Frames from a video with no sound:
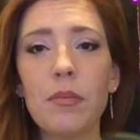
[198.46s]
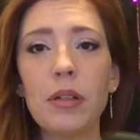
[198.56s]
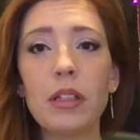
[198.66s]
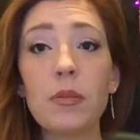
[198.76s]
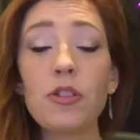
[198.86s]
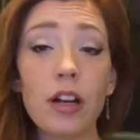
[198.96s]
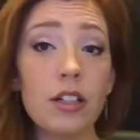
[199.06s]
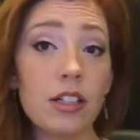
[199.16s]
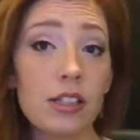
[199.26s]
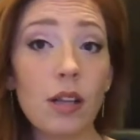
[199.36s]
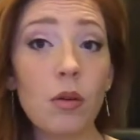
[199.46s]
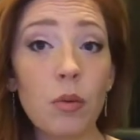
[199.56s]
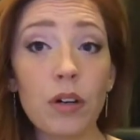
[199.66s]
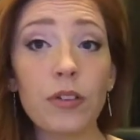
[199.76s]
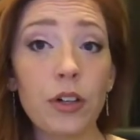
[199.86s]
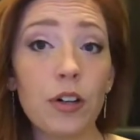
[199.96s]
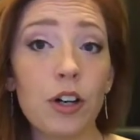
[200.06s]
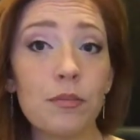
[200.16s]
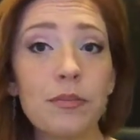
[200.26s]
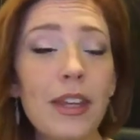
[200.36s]
build up strategies that will work for your
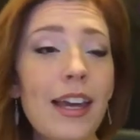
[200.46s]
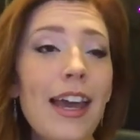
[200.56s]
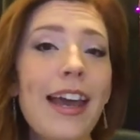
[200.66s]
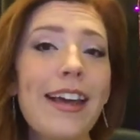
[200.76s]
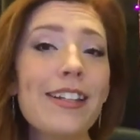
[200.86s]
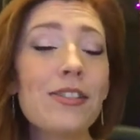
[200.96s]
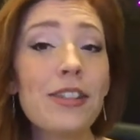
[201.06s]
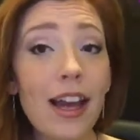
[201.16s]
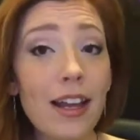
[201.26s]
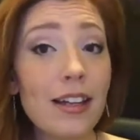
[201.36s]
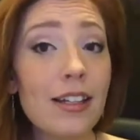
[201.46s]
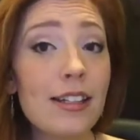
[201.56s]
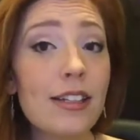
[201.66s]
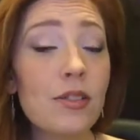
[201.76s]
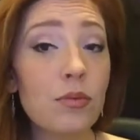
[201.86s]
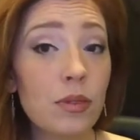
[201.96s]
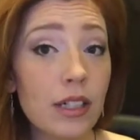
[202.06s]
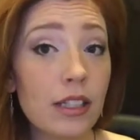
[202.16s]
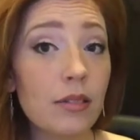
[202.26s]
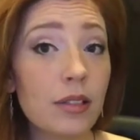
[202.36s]
home. So that is
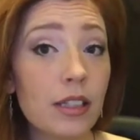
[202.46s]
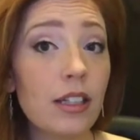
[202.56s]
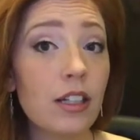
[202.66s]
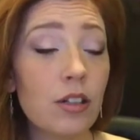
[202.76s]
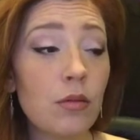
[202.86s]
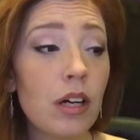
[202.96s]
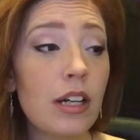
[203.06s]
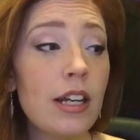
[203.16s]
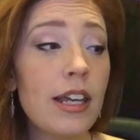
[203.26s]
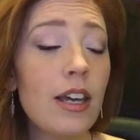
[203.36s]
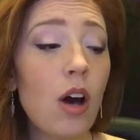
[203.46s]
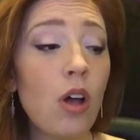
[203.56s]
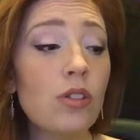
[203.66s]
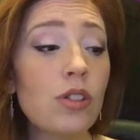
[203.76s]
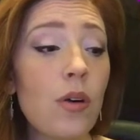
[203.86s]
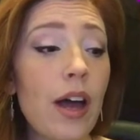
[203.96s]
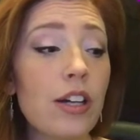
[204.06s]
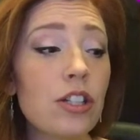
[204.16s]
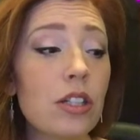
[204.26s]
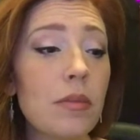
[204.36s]
really, really a good one. And he also
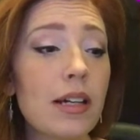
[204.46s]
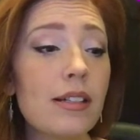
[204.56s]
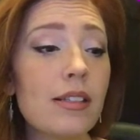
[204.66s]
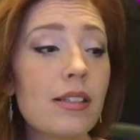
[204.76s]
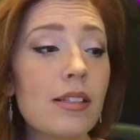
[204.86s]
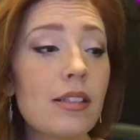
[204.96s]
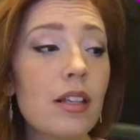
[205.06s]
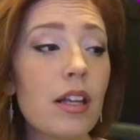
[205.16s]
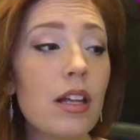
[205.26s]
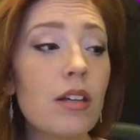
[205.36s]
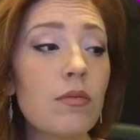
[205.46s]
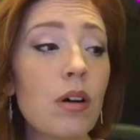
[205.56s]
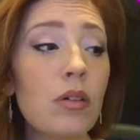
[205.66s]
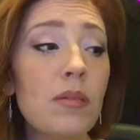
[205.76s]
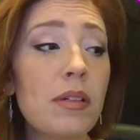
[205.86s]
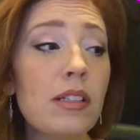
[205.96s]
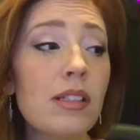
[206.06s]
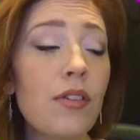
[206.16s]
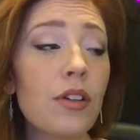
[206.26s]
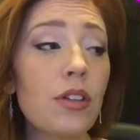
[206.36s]
actually, because what we've been
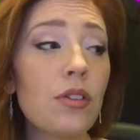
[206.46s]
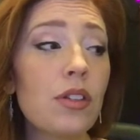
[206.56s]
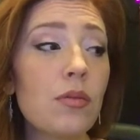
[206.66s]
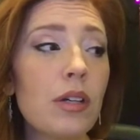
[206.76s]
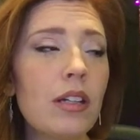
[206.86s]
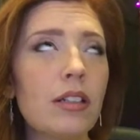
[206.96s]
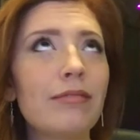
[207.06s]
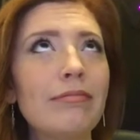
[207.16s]
suffering through this week, or